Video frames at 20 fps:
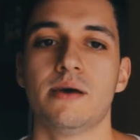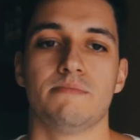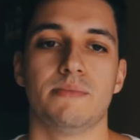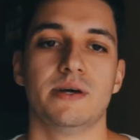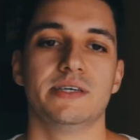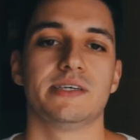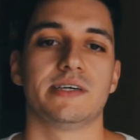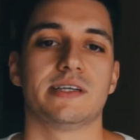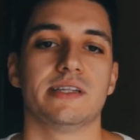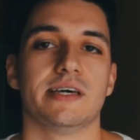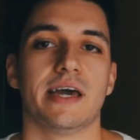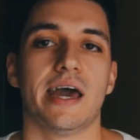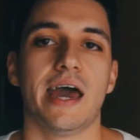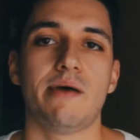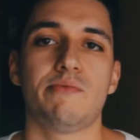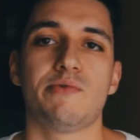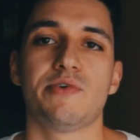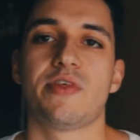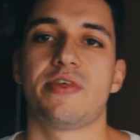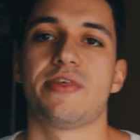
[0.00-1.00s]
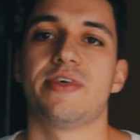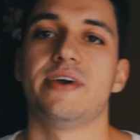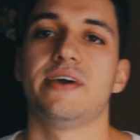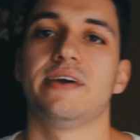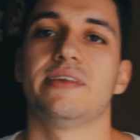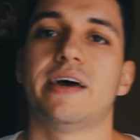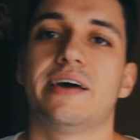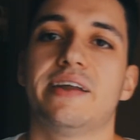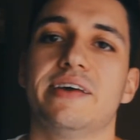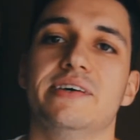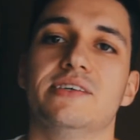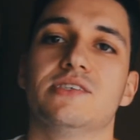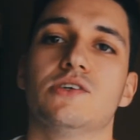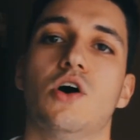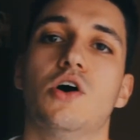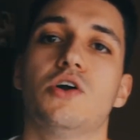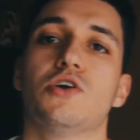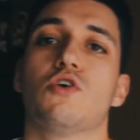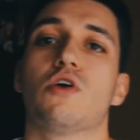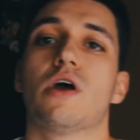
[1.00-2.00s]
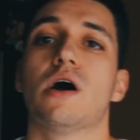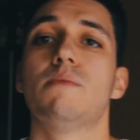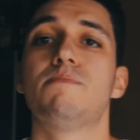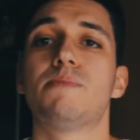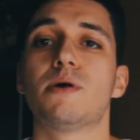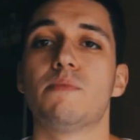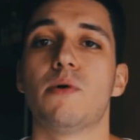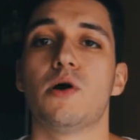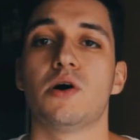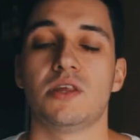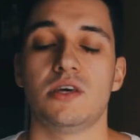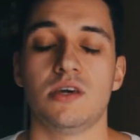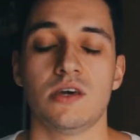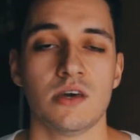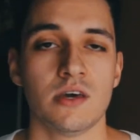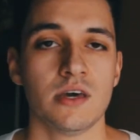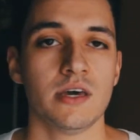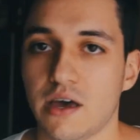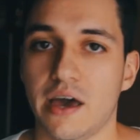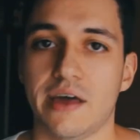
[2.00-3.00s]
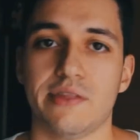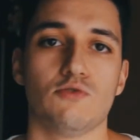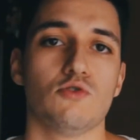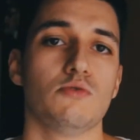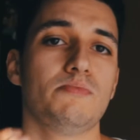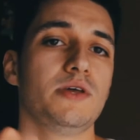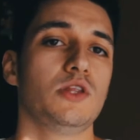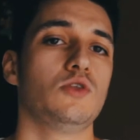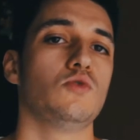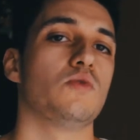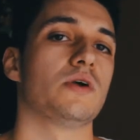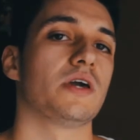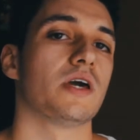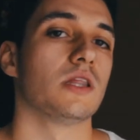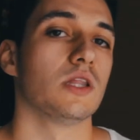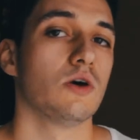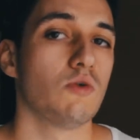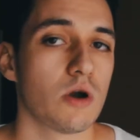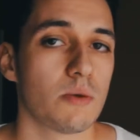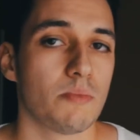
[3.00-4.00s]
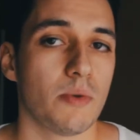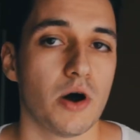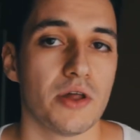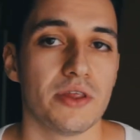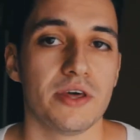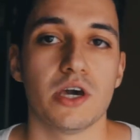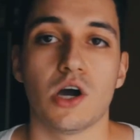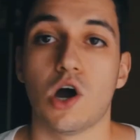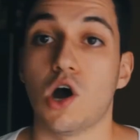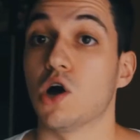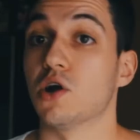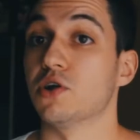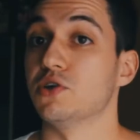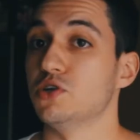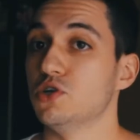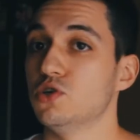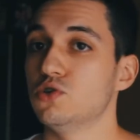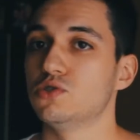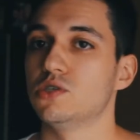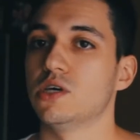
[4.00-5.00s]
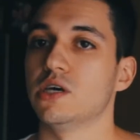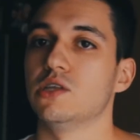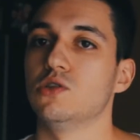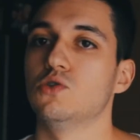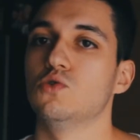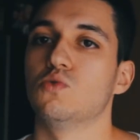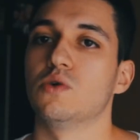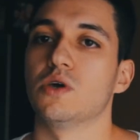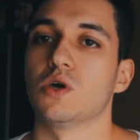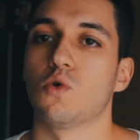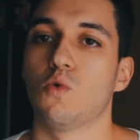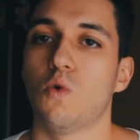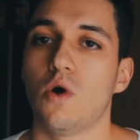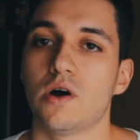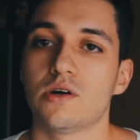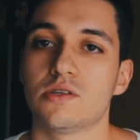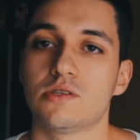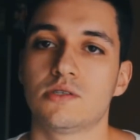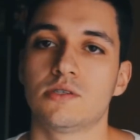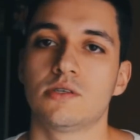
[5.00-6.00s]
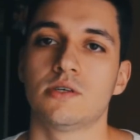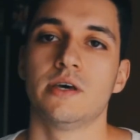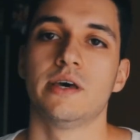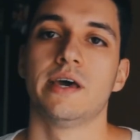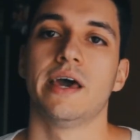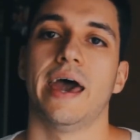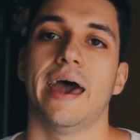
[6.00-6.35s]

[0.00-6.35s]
basically everything that is on your upper body and you'll be doing a lower body on Tuesday doing quads,